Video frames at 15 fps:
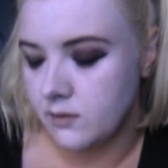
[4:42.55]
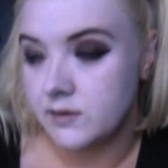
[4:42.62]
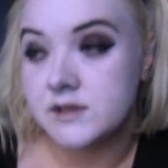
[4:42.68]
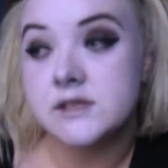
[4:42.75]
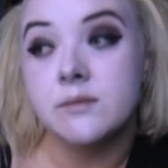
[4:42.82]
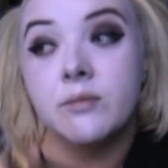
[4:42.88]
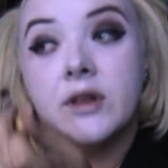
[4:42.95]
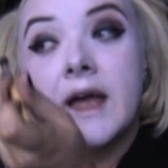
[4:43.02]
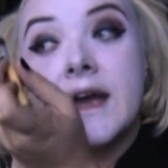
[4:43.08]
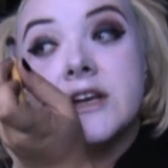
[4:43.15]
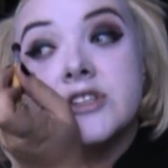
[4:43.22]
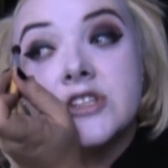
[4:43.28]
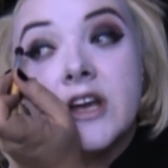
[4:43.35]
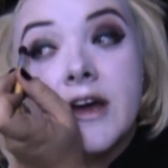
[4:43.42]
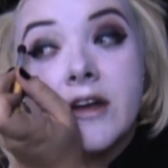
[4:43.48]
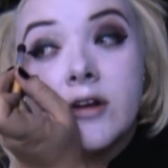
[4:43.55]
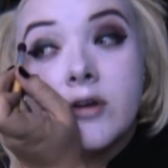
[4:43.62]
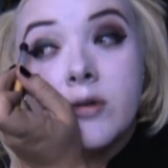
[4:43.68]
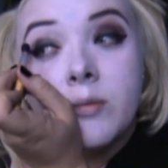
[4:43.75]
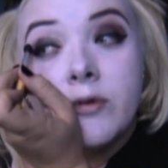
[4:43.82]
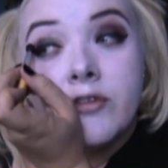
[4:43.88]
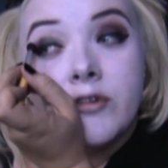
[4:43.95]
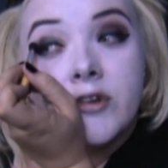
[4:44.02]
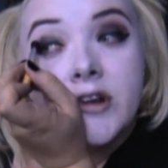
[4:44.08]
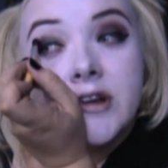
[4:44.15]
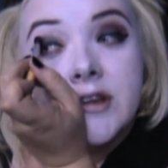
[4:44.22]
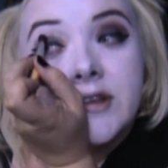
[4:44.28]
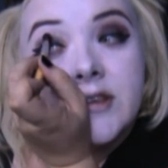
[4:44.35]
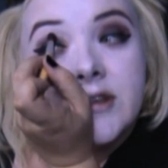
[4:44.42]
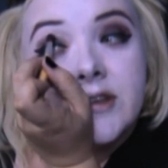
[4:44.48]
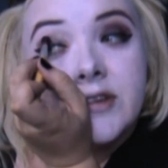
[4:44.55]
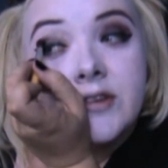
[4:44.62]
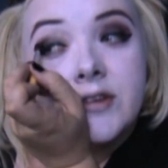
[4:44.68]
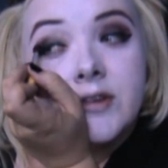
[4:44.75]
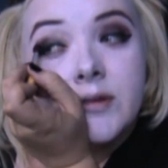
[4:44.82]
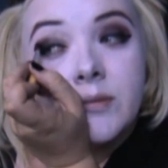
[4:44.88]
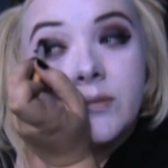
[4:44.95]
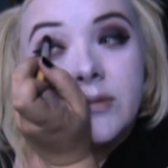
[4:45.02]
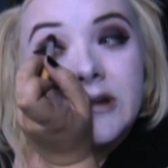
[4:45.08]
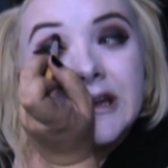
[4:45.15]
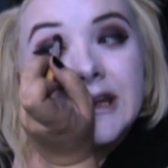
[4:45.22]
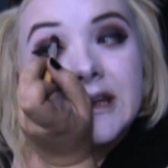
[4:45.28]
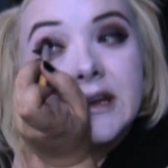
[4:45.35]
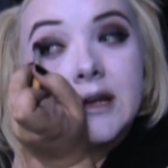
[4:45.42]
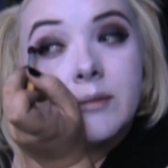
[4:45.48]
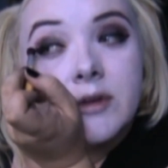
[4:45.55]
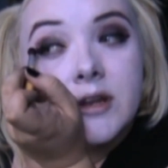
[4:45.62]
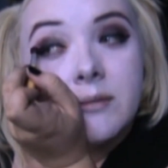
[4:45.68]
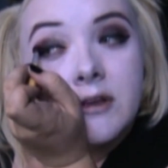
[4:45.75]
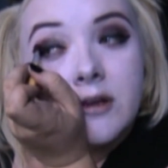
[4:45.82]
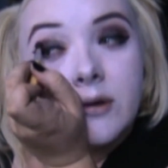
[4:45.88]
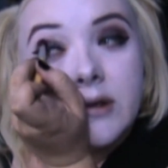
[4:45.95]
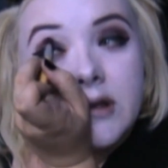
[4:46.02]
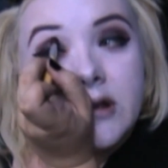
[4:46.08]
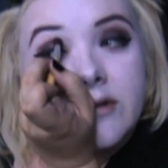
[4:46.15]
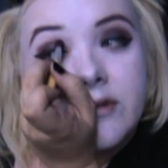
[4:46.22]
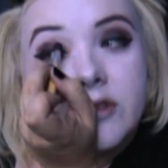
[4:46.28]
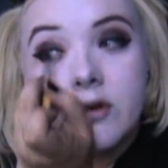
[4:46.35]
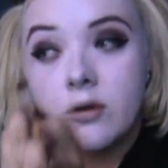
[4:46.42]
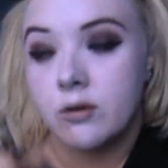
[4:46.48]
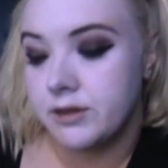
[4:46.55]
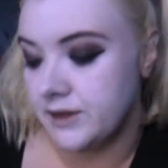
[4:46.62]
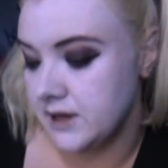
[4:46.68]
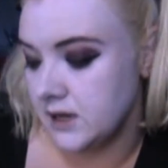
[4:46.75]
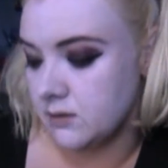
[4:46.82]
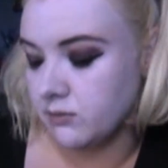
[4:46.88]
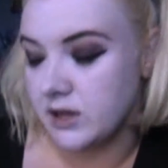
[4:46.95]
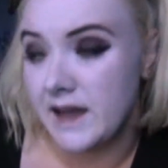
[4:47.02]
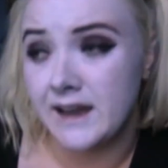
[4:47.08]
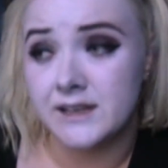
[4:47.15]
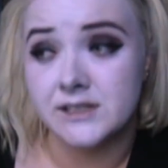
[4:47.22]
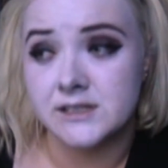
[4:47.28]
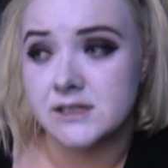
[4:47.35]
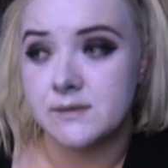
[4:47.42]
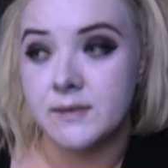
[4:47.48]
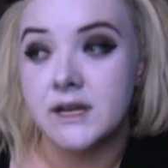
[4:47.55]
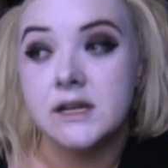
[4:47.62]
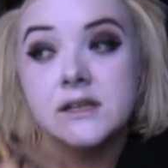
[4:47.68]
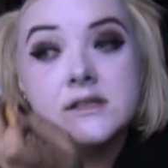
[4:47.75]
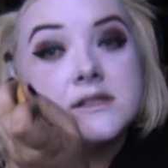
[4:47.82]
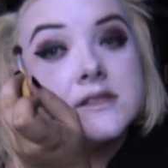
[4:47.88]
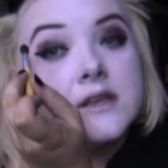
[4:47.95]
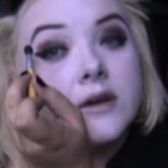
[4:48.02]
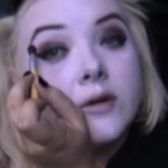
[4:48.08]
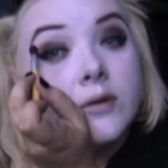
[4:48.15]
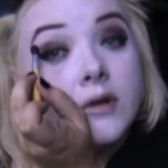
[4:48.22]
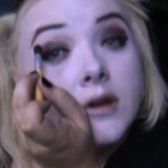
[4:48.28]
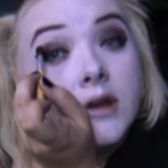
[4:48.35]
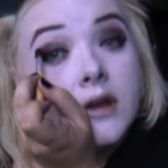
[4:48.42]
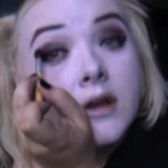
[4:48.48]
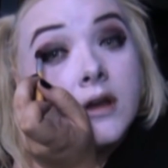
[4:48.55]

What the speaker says: with some black shadow before I did this, but I'm going to be going over the whole thing in black in just a minute, so